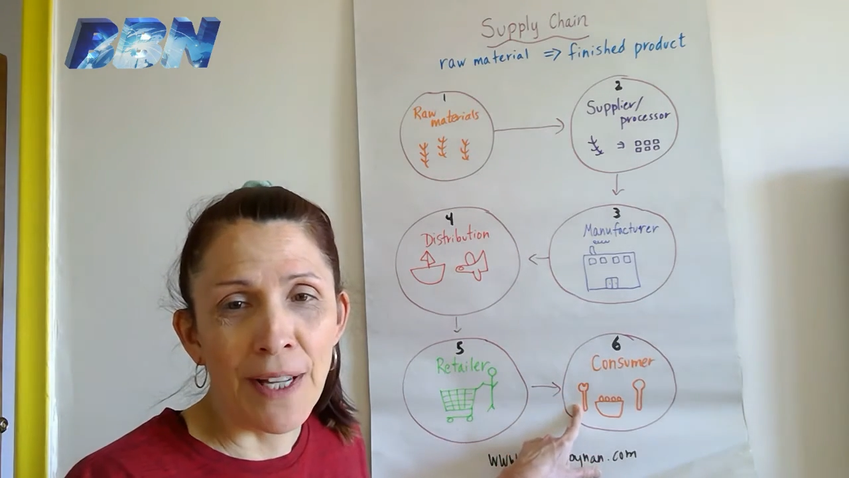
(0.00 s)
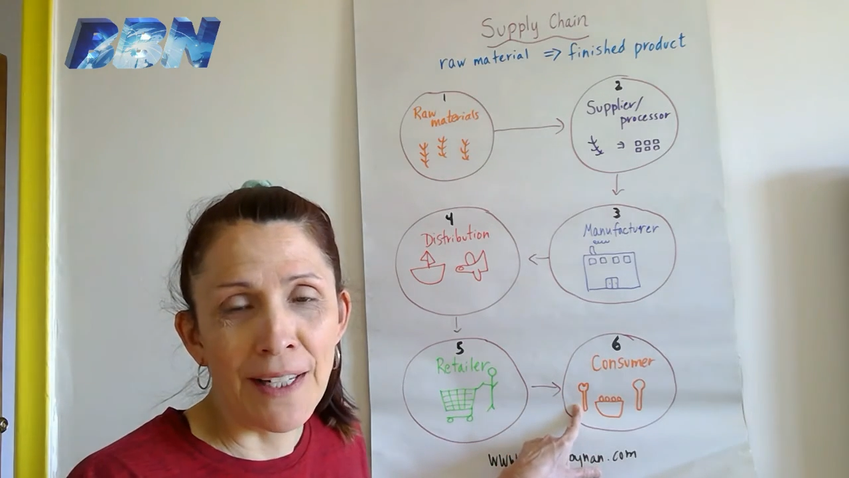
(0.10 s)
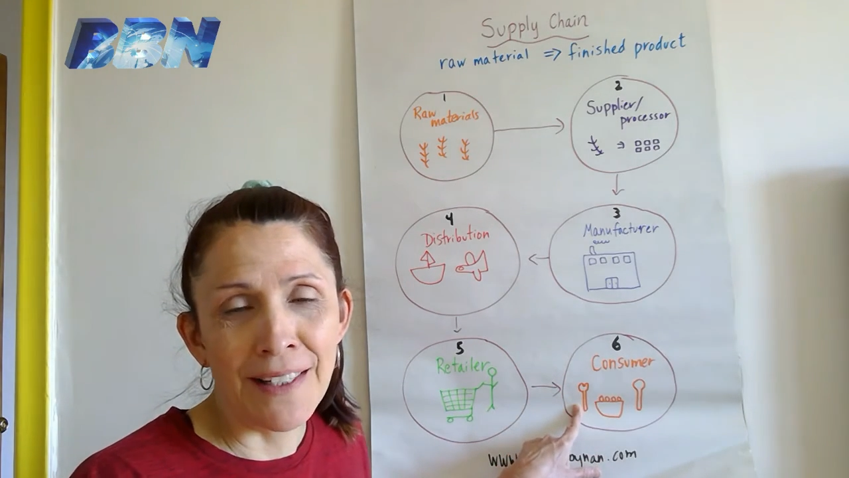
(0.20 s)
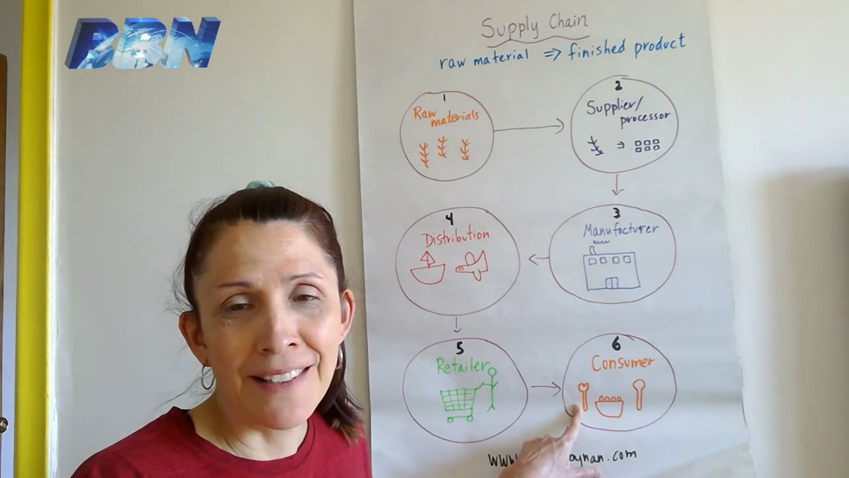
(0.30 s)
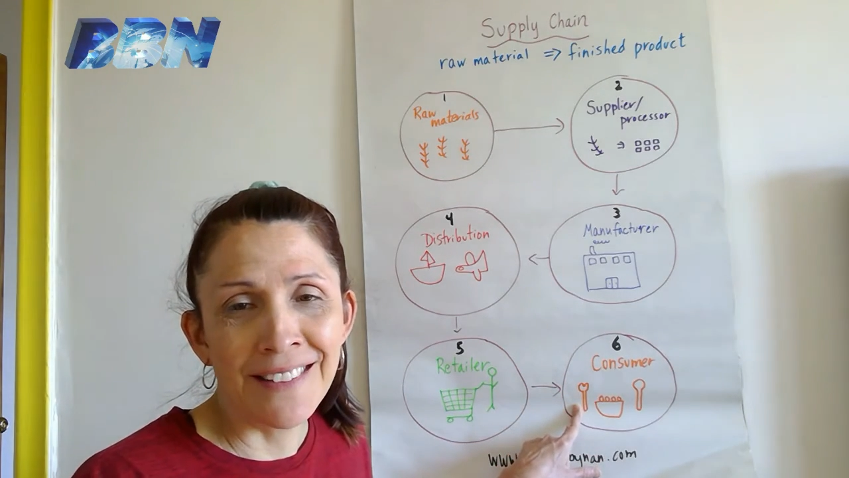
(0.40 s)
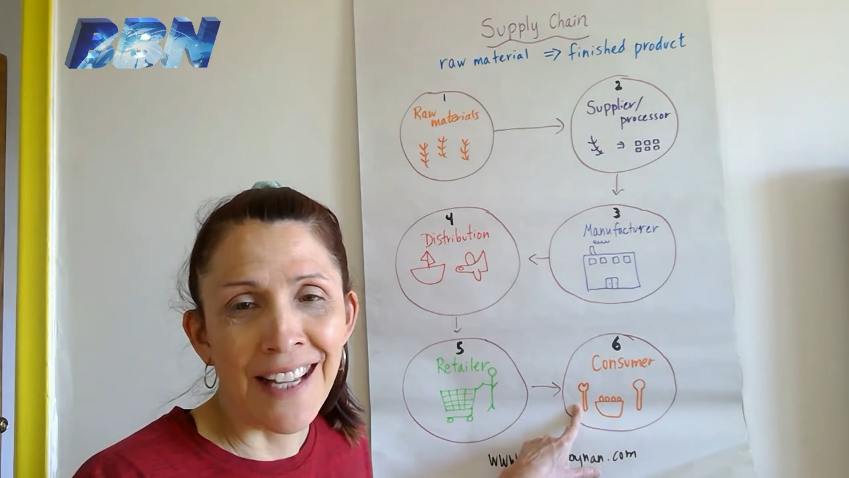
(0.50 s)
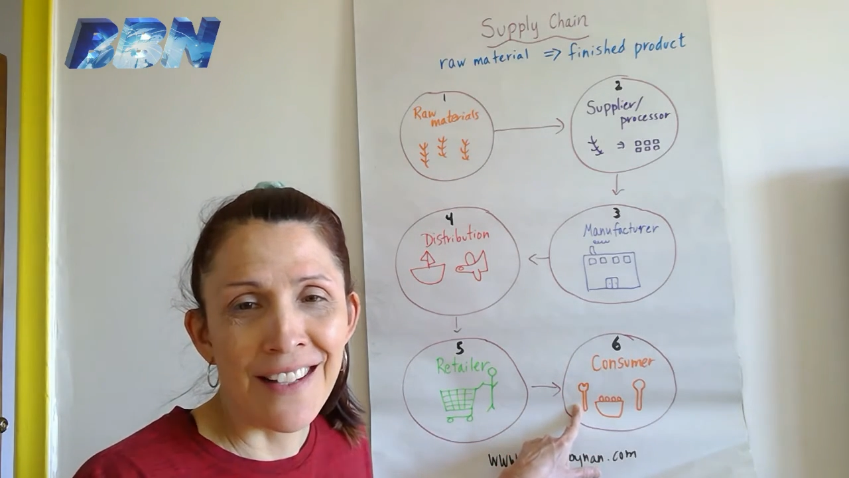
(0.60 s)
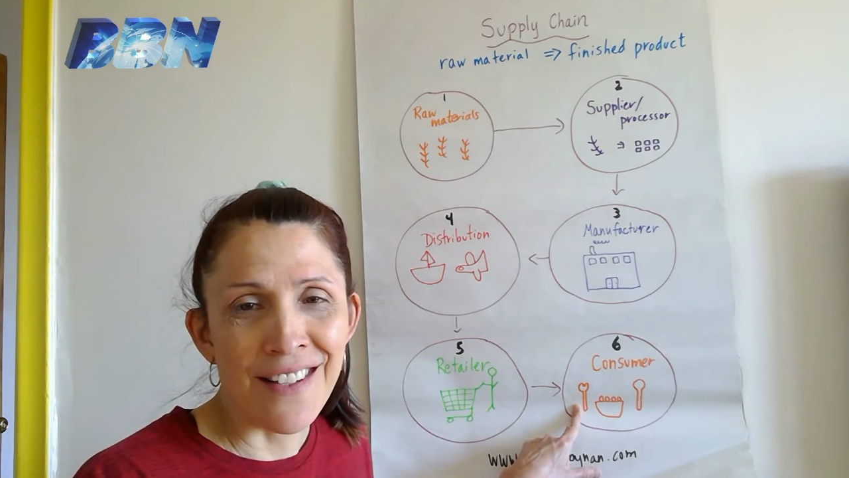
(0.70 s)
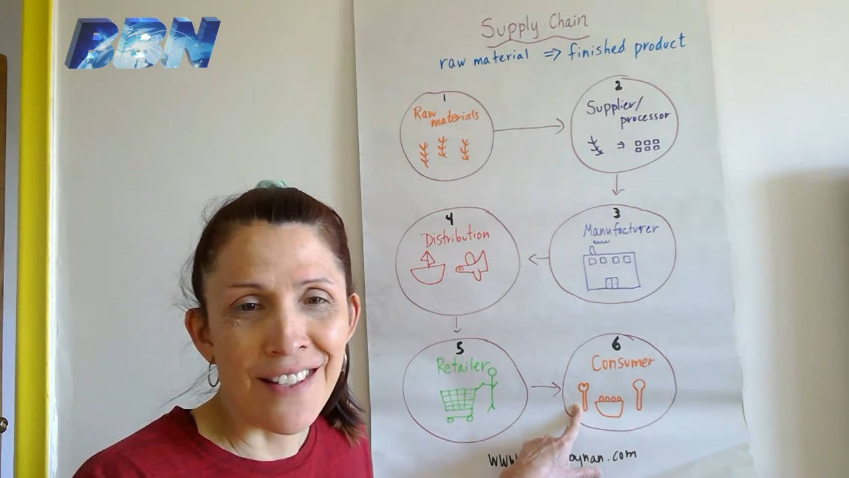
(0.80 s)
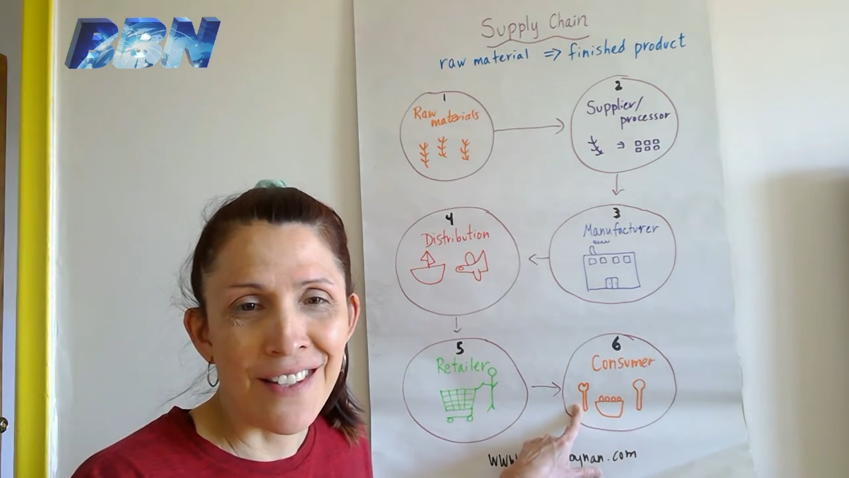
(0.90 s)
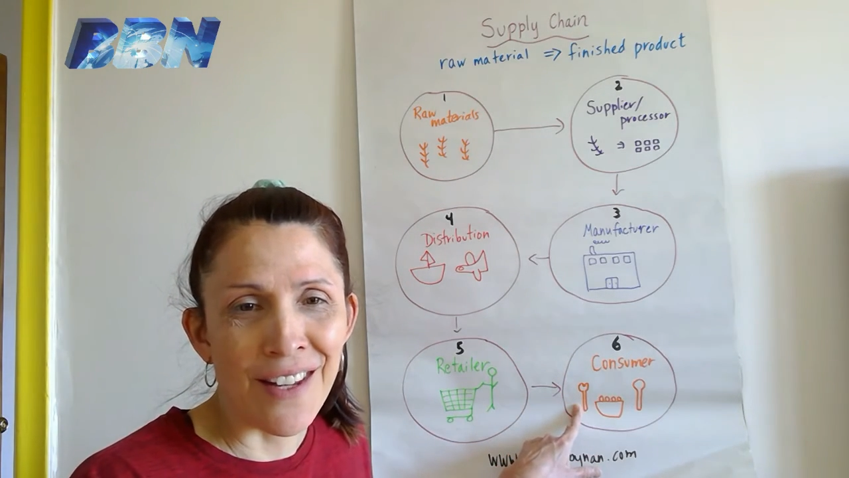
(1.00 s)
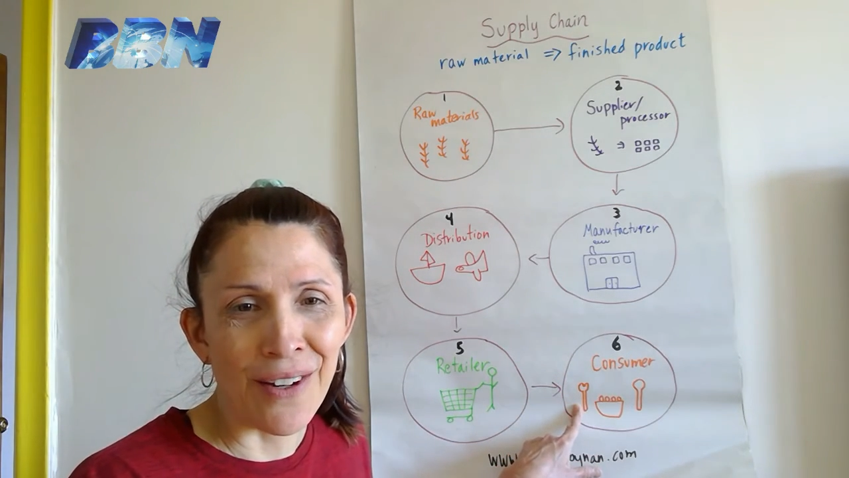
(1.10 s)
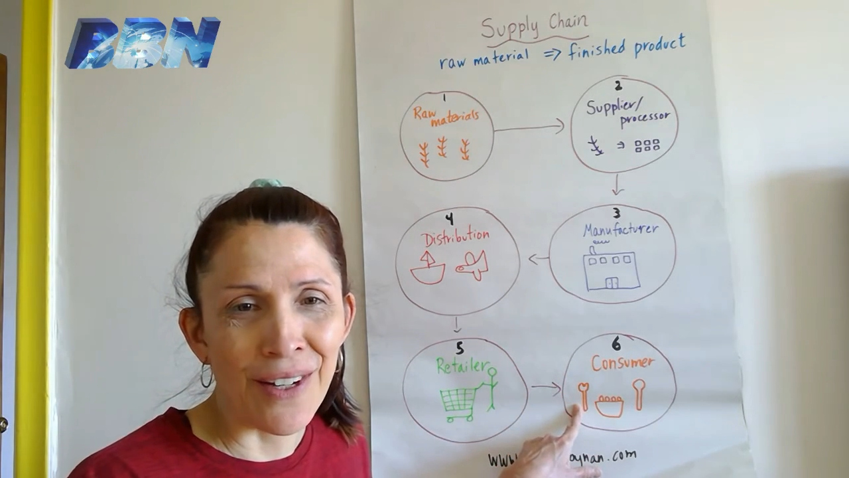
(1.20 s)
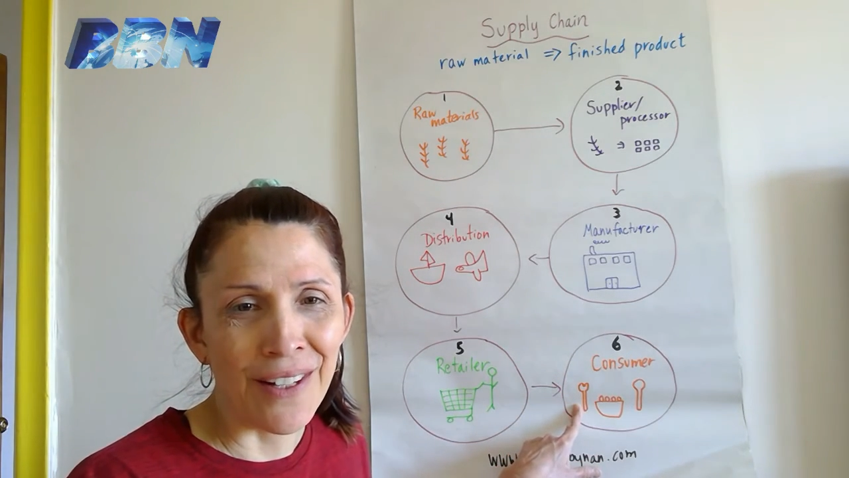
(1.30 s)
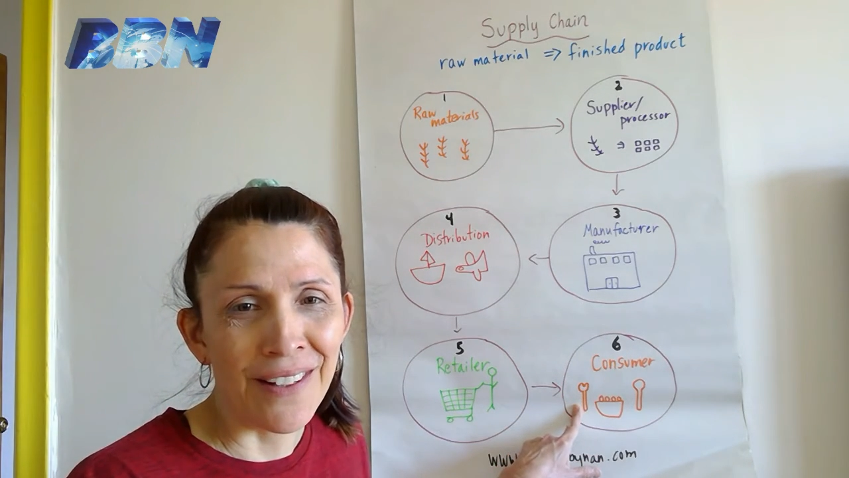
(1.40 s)
and in this case it's
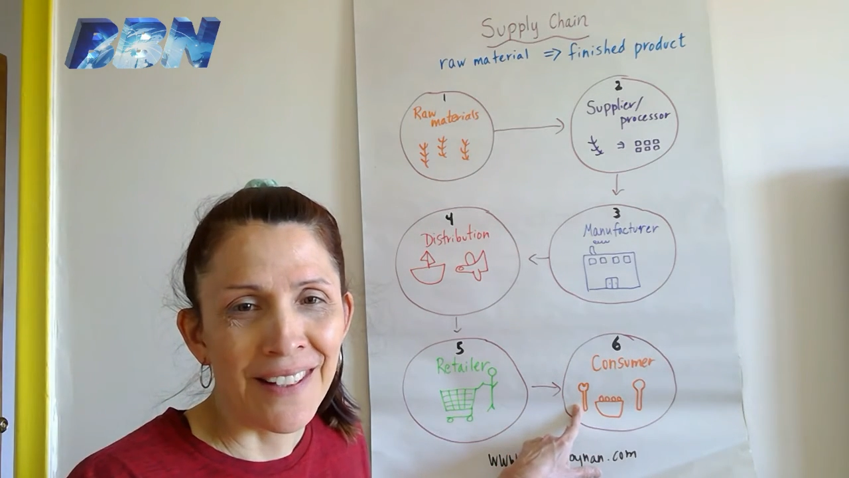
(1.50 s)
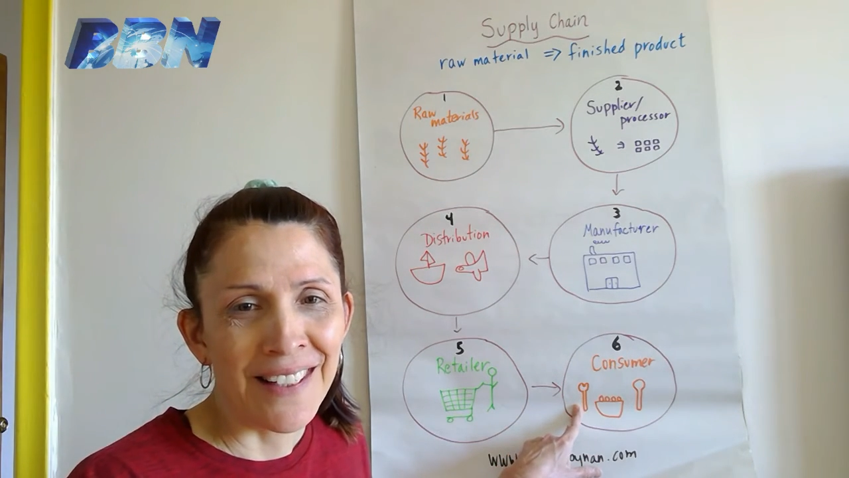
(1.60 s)
cereal,